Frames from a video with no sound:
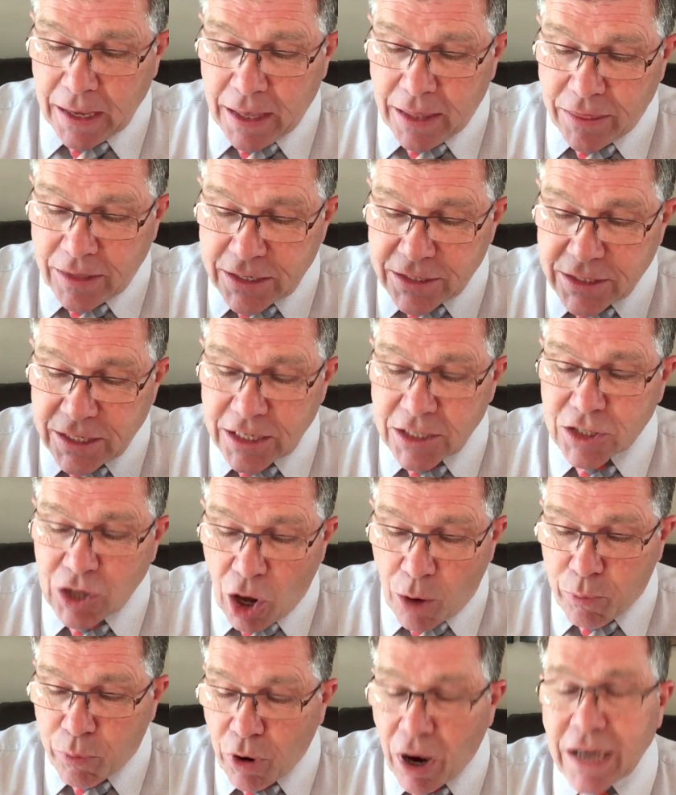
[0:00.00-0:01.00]
these things
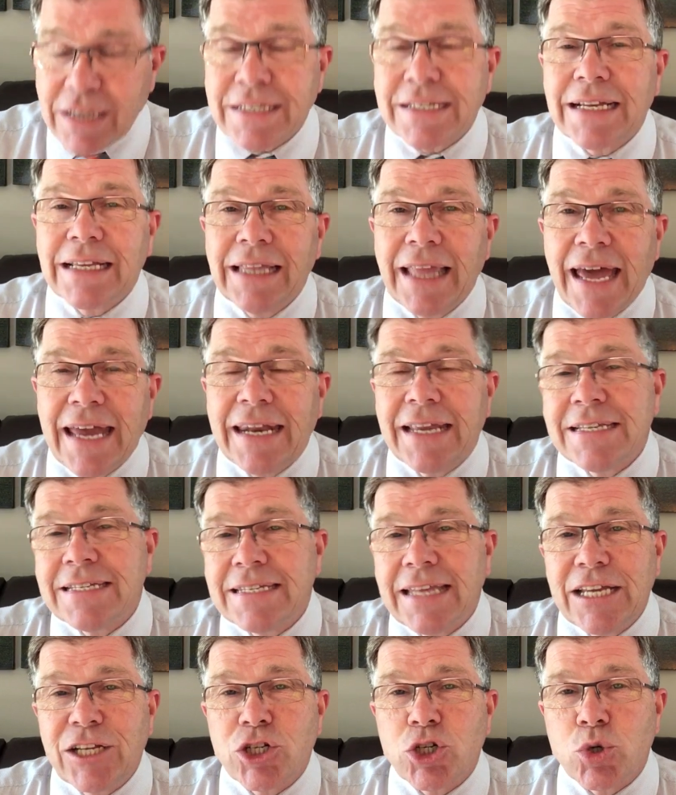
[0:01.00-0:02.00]
called prostaglandins,
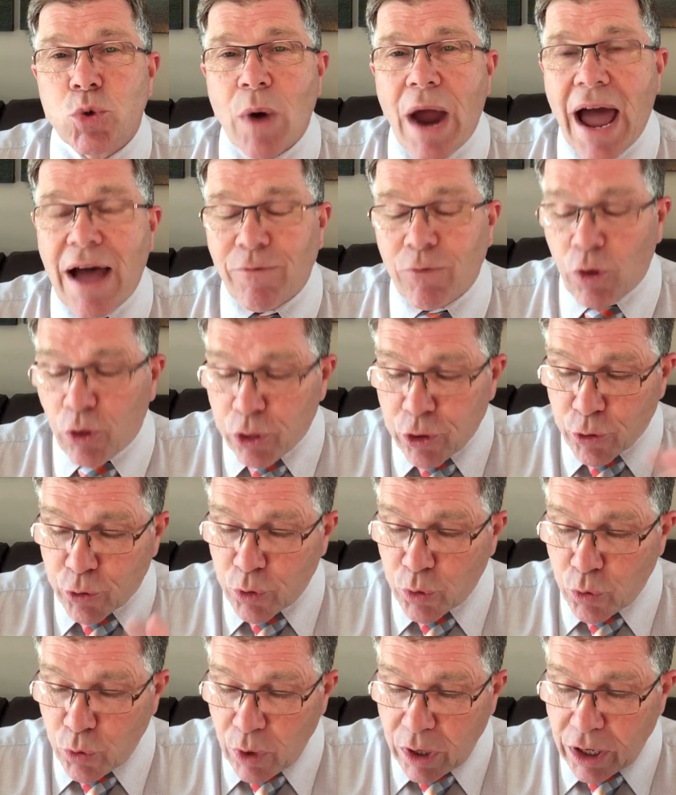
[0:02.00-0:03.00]
they travel
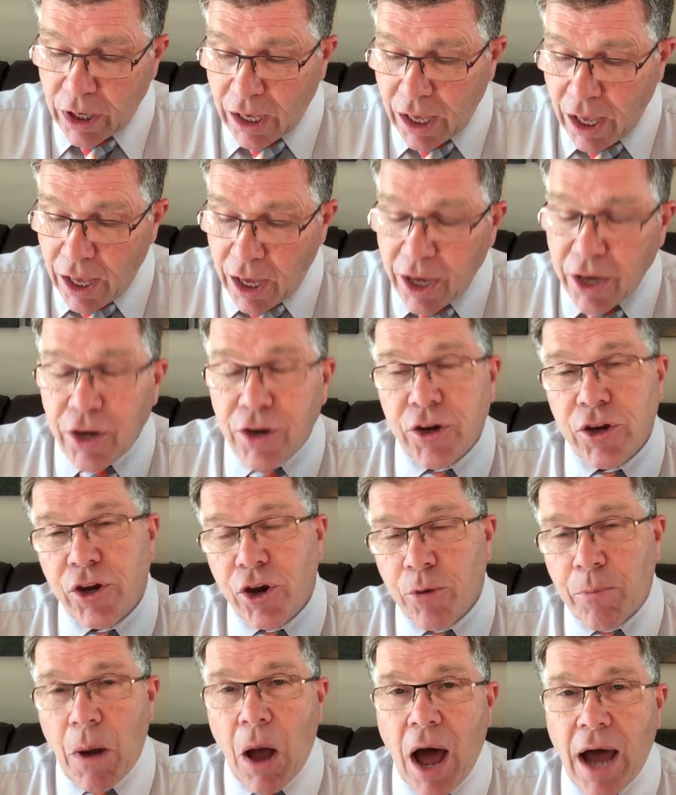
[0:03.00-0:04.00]
through
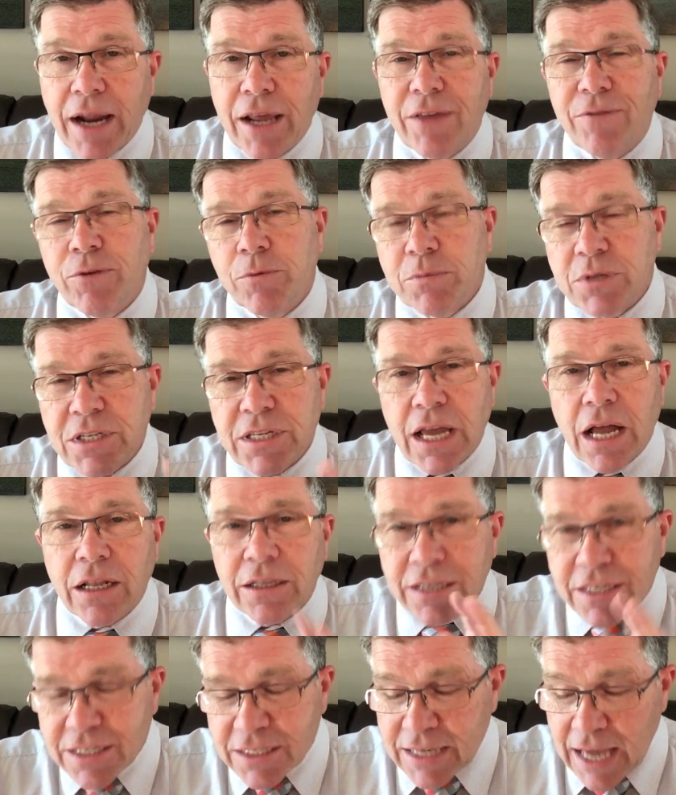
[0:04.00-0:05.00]
your body from cell
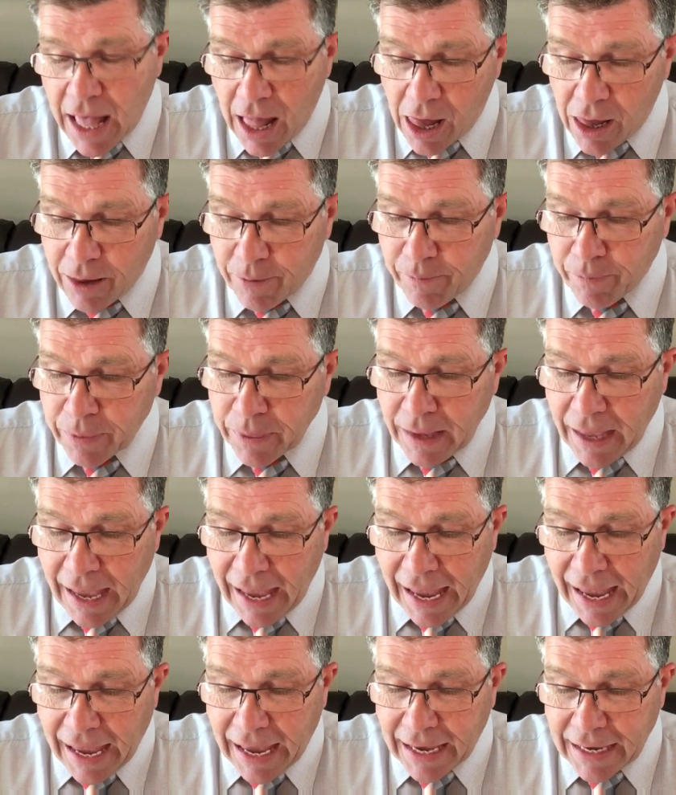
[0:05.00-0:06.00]
to cell,
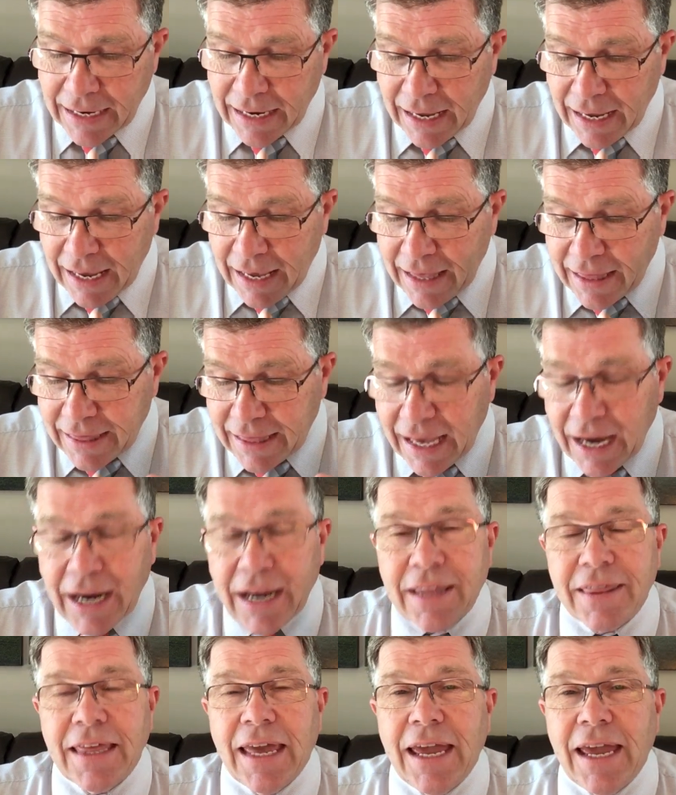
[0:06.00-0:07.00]
and
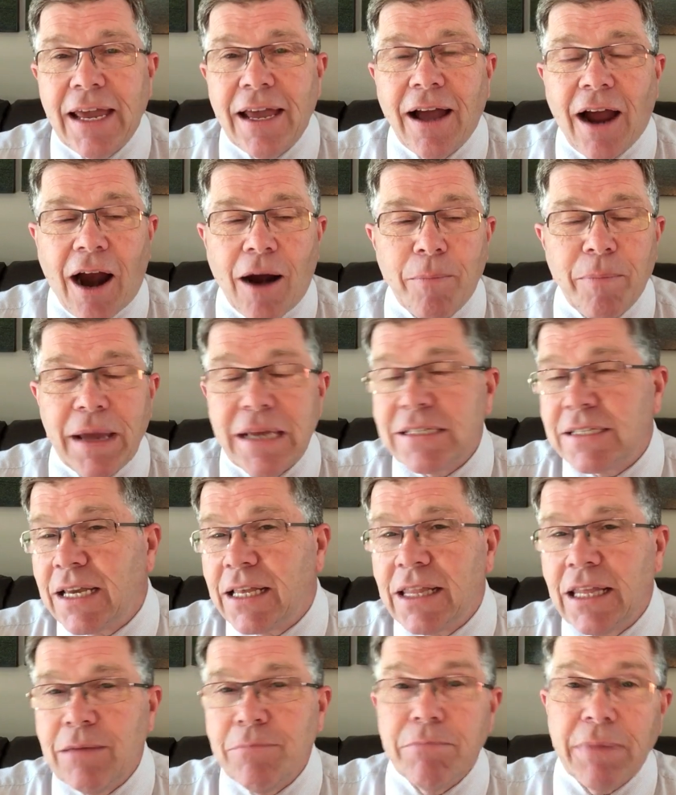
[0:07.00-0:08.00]
they are
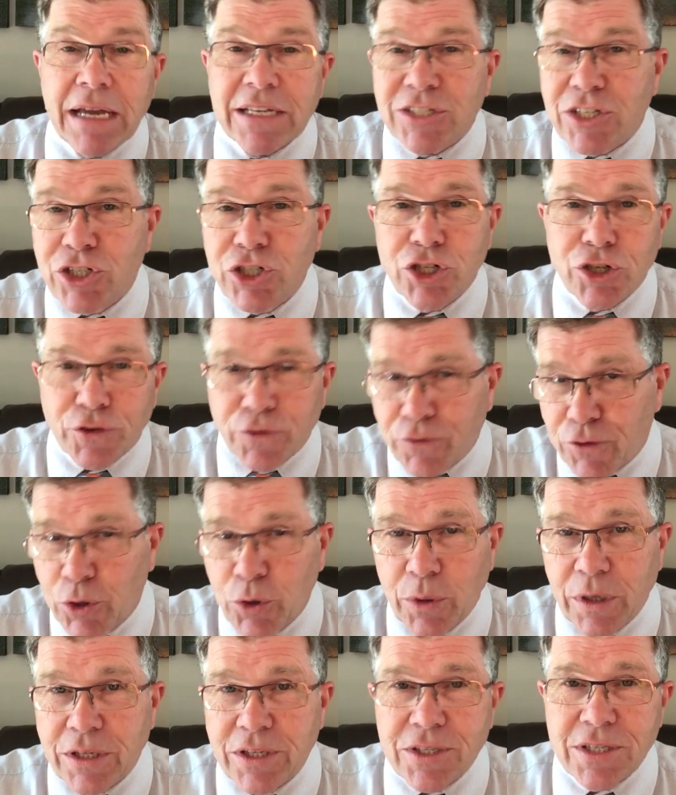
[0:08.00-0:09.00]
basically messenger
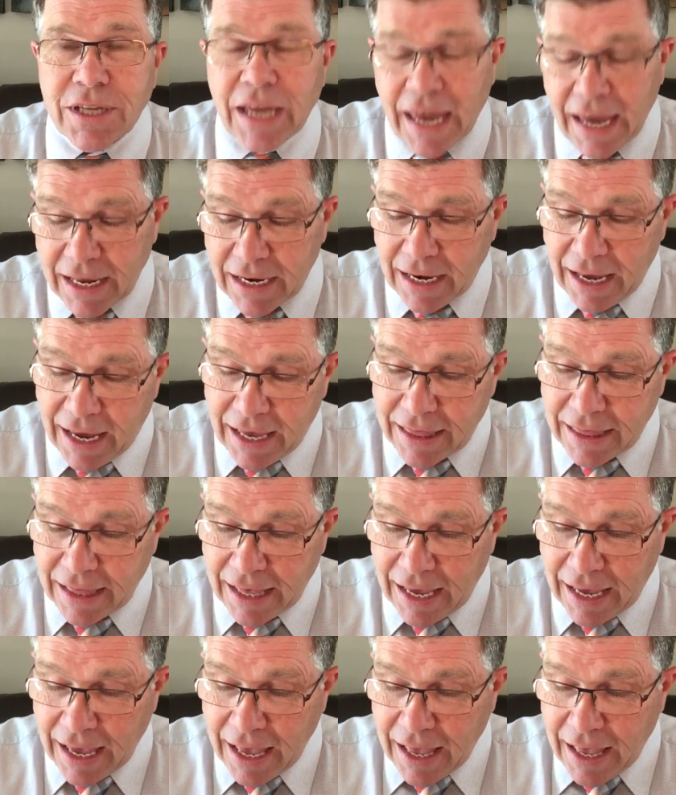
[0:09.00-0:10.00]
fluids, and
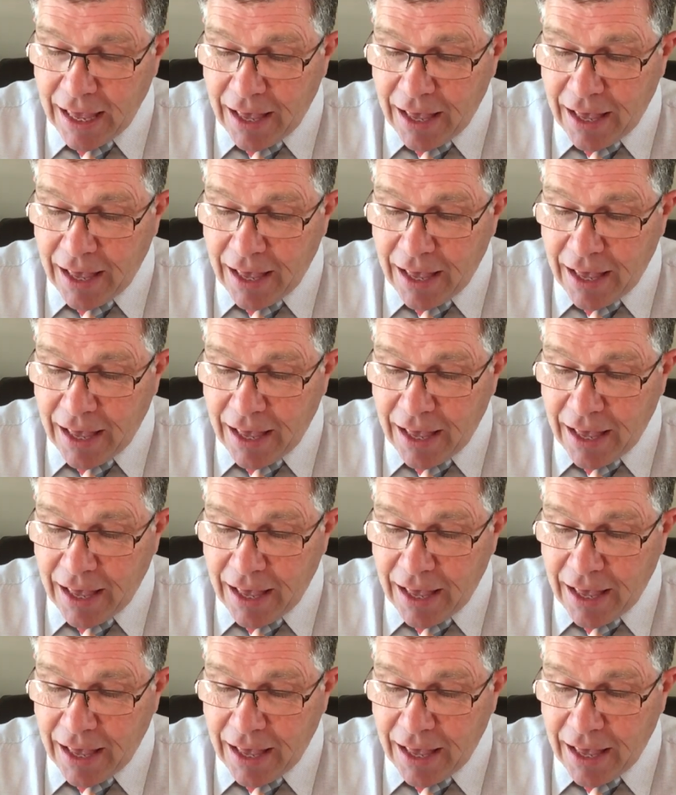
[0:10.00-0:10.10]
they